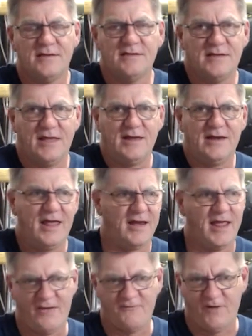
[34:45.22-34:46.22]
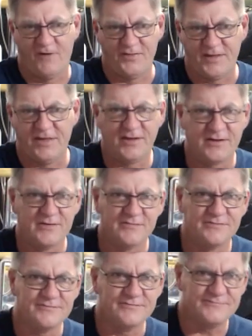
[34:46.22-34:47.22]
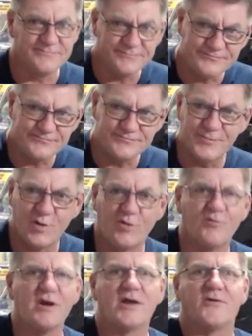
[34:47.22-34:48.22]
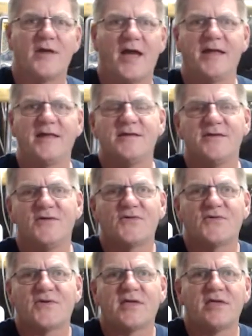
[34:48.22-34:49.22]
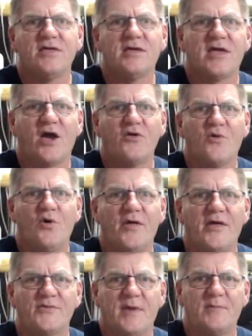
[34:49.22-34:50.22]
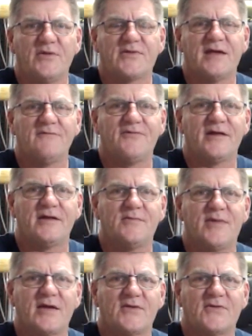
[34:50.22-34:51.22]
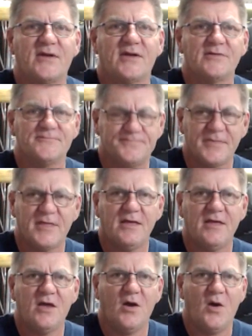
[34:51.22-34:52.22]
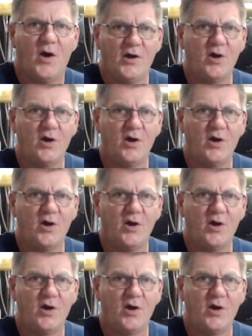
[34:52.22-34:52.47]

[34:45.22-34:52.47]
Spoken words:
yeah, now to have one that you can recreate, you go, all those memories come flooding back. So I'd